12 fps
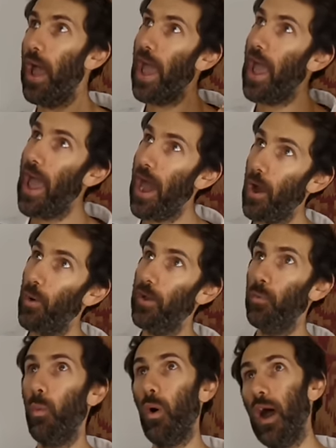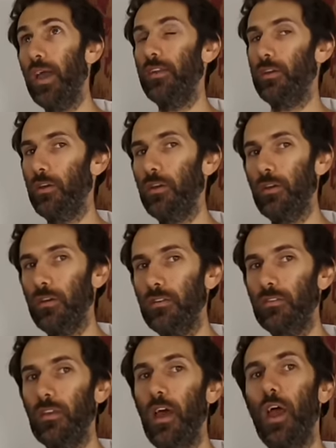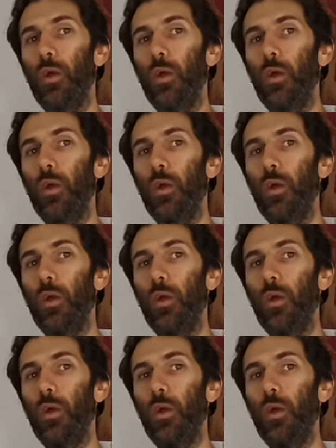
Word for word: how and why it occurs,